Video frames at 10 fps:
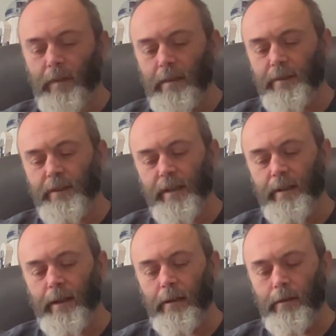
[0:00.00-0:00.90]
Let's
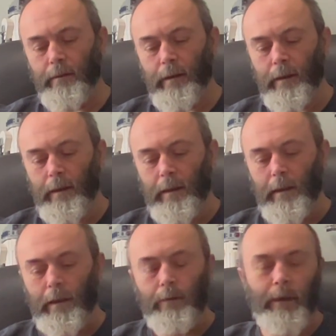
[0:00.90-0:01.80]
turn it on.
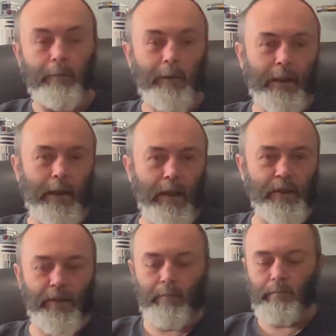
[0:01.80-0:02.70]
Get my
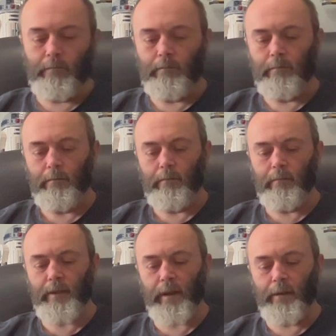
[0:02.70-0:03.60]
custom
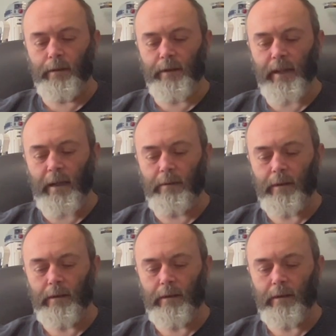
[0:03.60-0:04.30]
turn on sound.